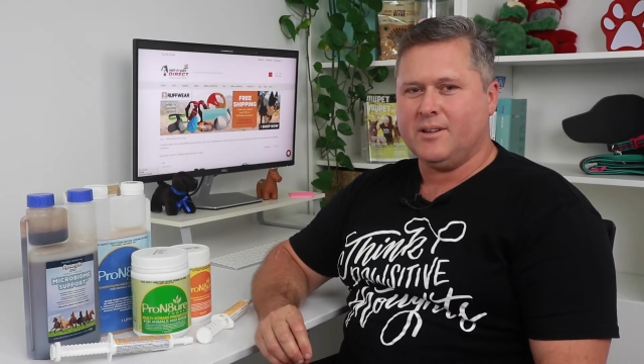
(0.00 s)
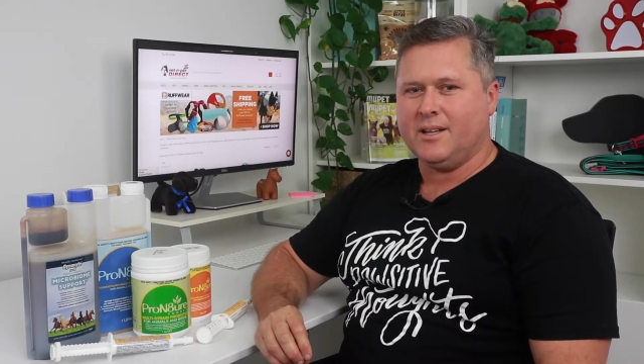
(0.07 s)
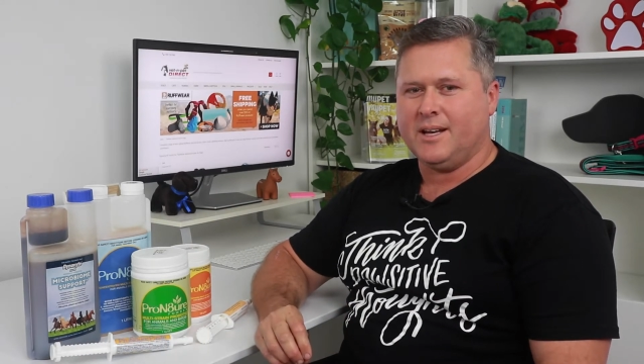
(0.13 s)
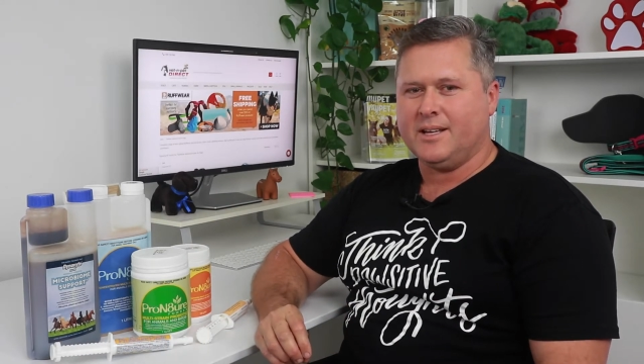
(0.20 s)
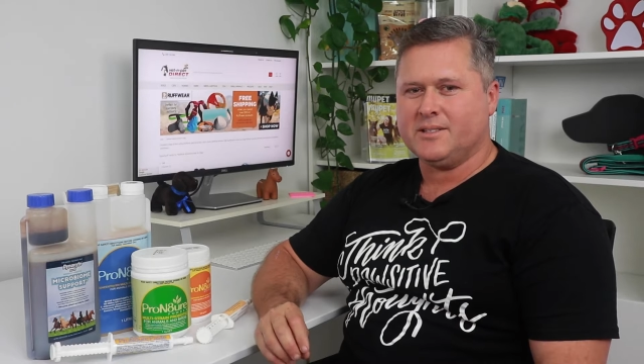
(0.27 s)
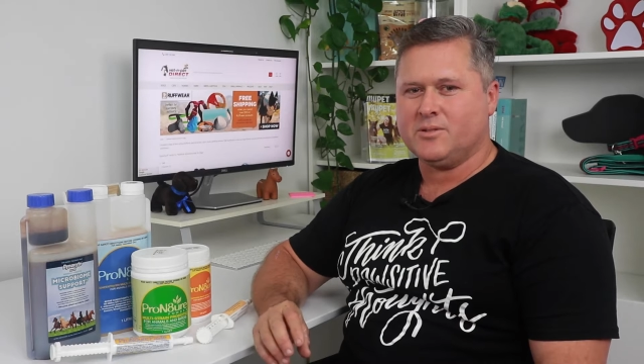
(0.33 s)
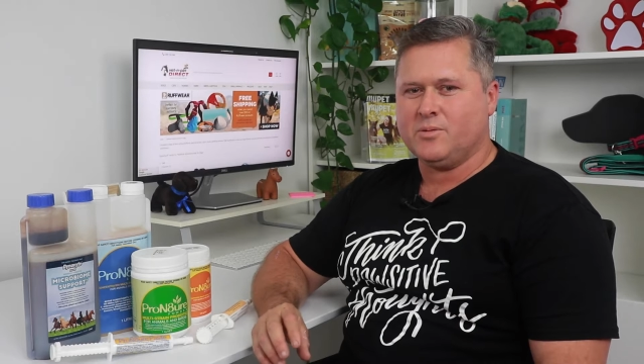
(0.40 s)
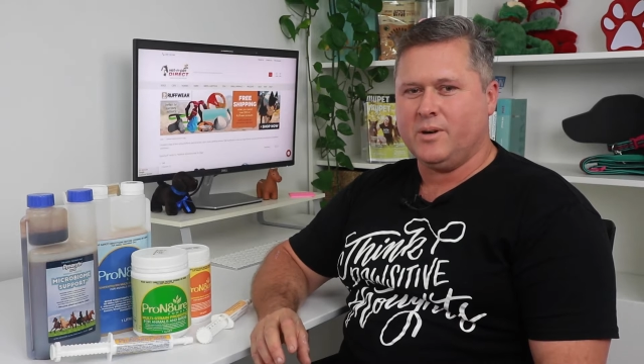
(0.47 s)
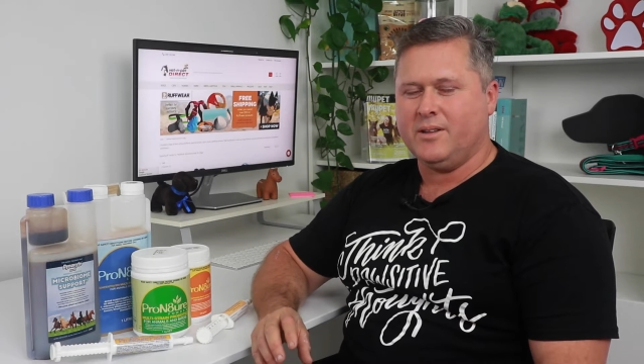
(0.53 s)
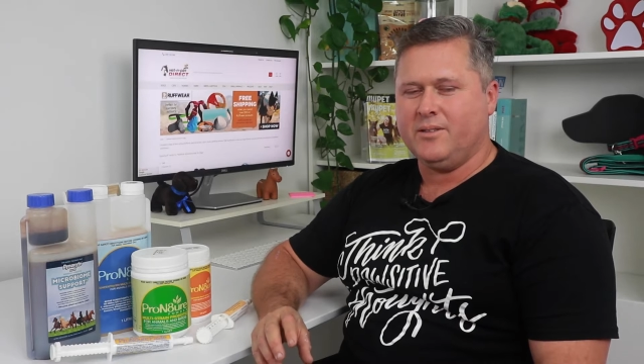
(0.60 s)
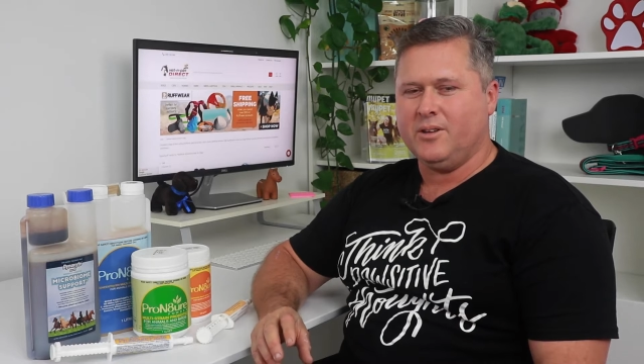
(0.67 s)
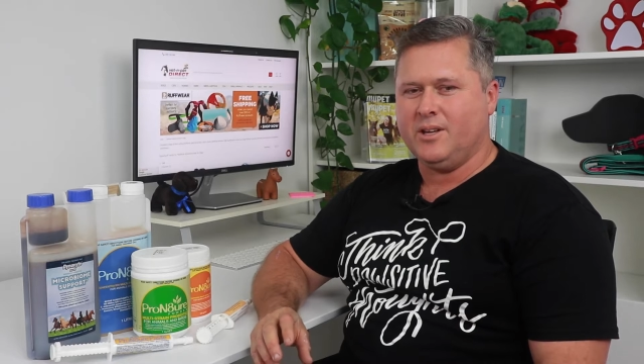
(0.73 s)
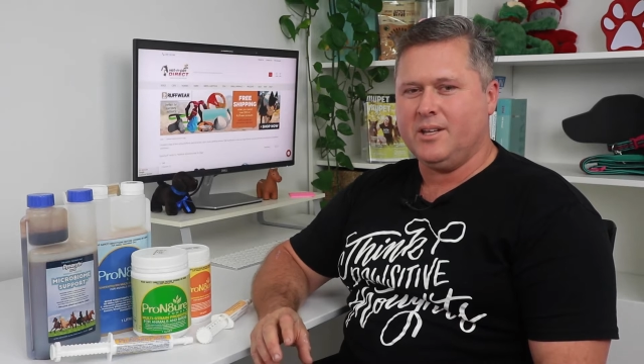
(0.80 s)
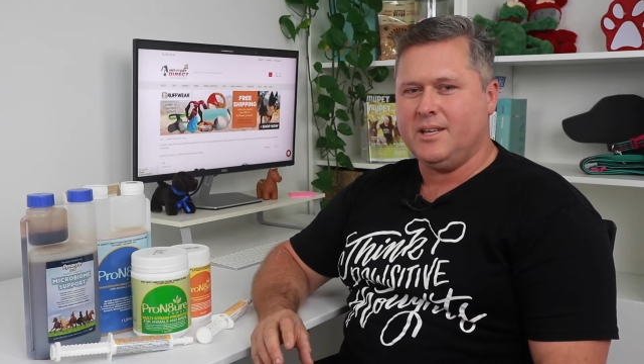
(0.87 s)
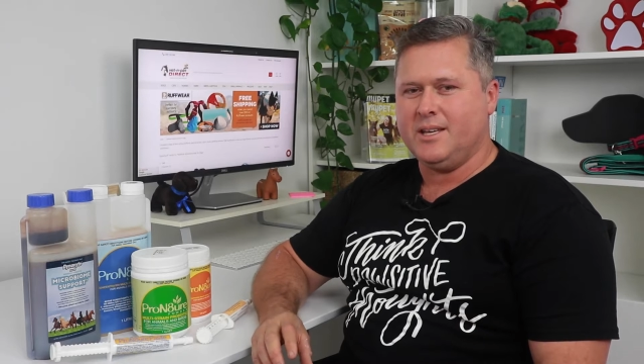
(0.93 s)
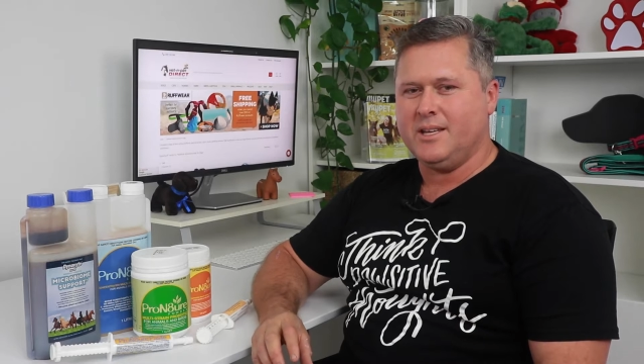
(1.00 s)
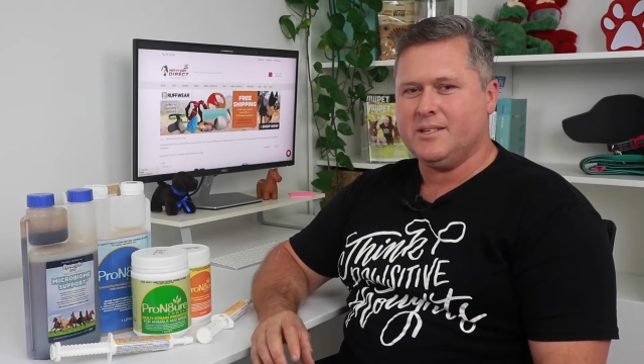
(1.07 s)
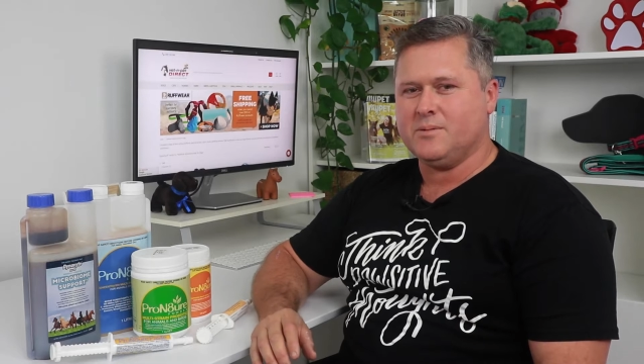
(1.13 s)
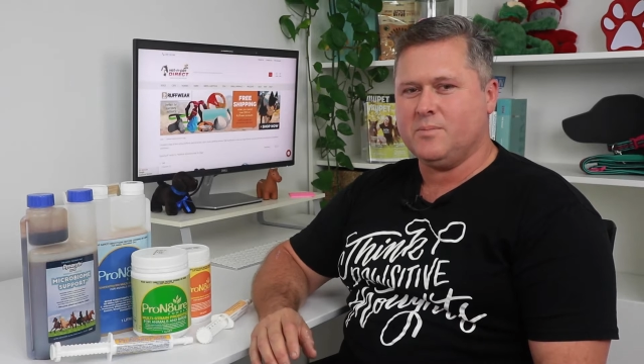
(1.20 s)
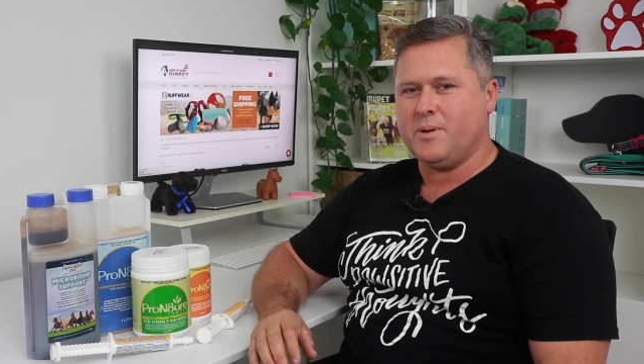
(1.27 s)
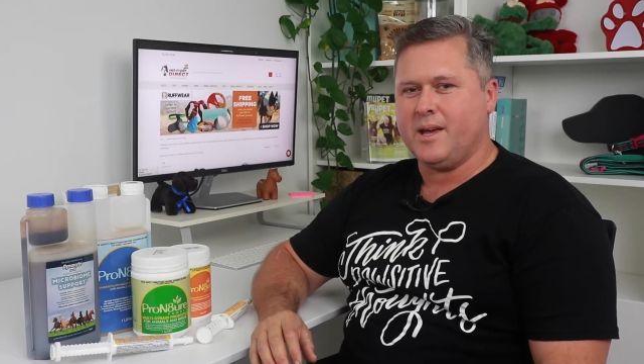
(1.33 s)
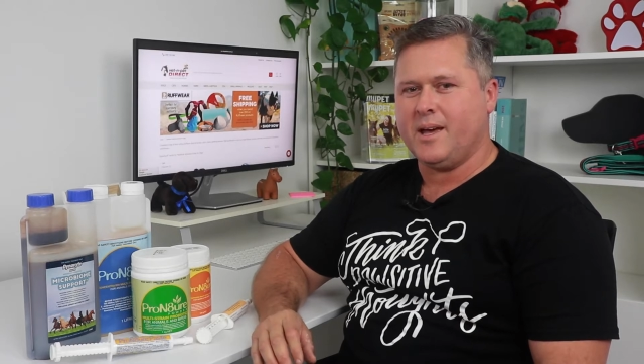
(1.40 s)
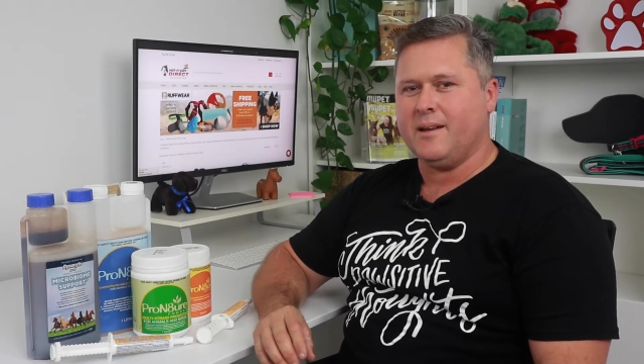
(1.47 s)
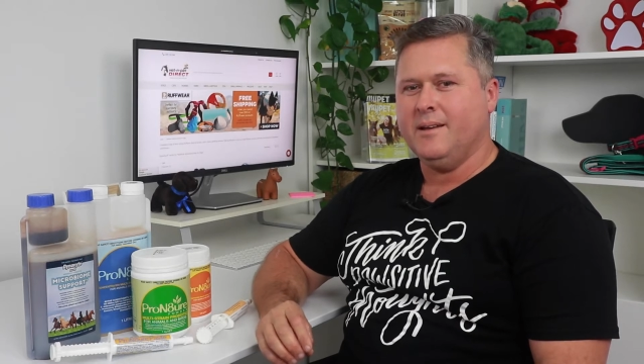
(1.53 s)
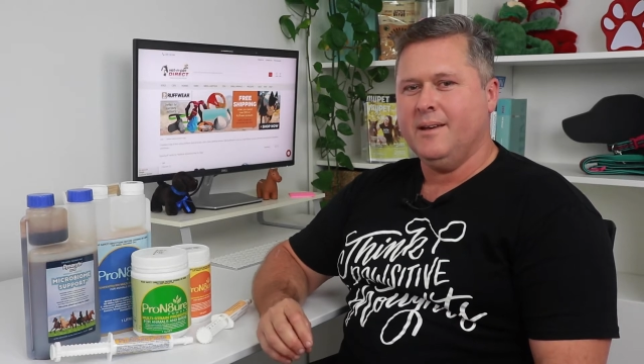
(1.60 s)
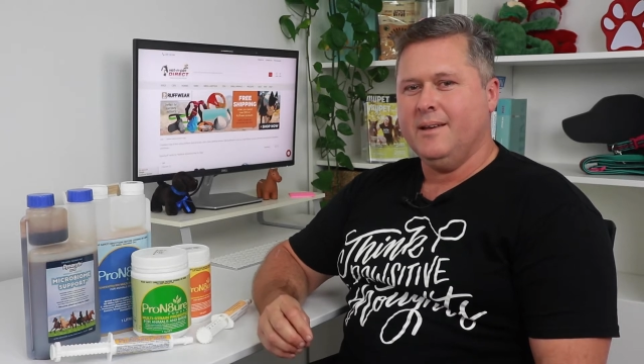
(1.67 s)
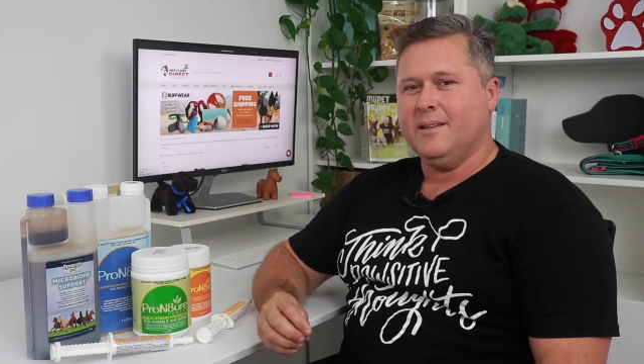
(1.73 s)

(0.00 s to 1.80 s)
last 20-30 years about